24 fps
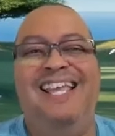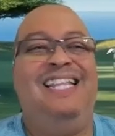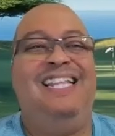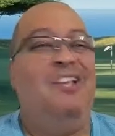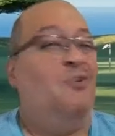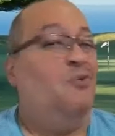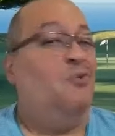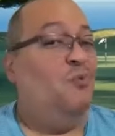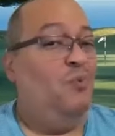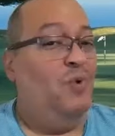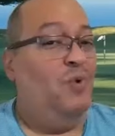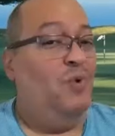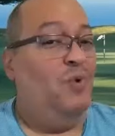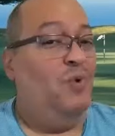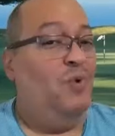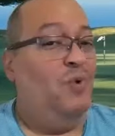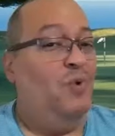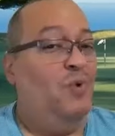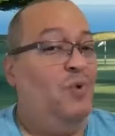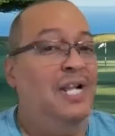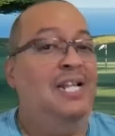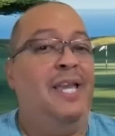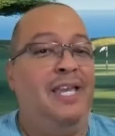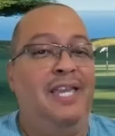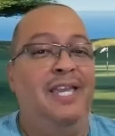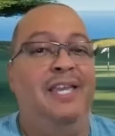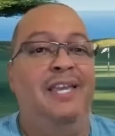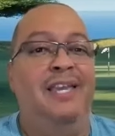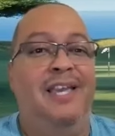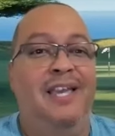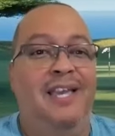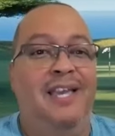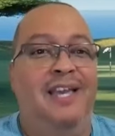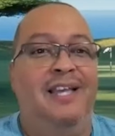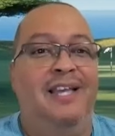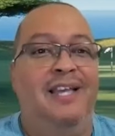They're really
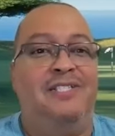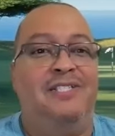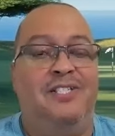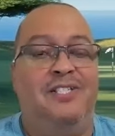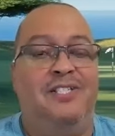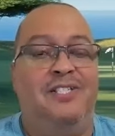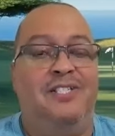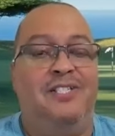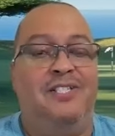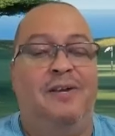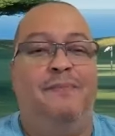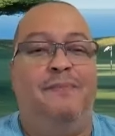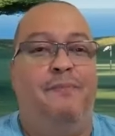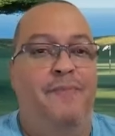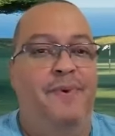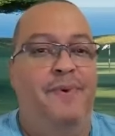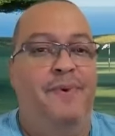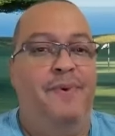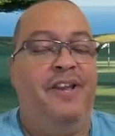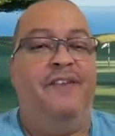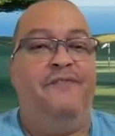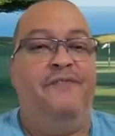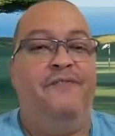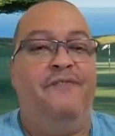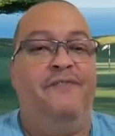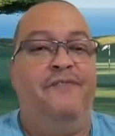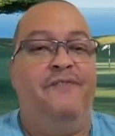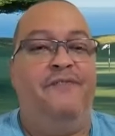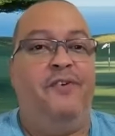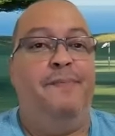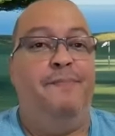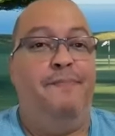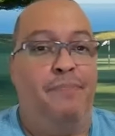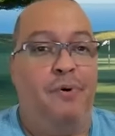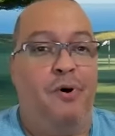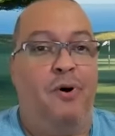making some
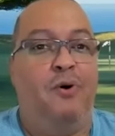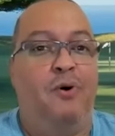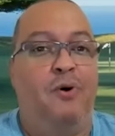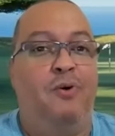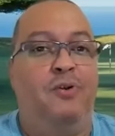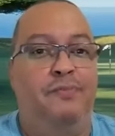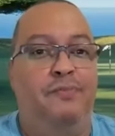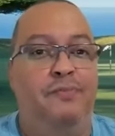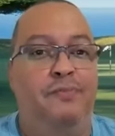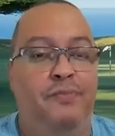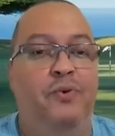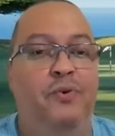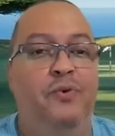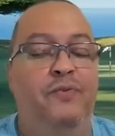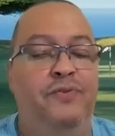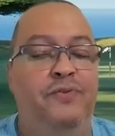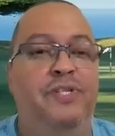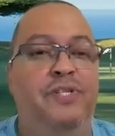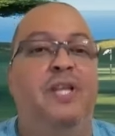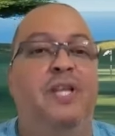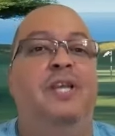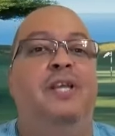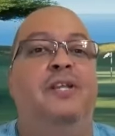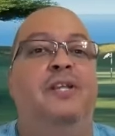very bold moves,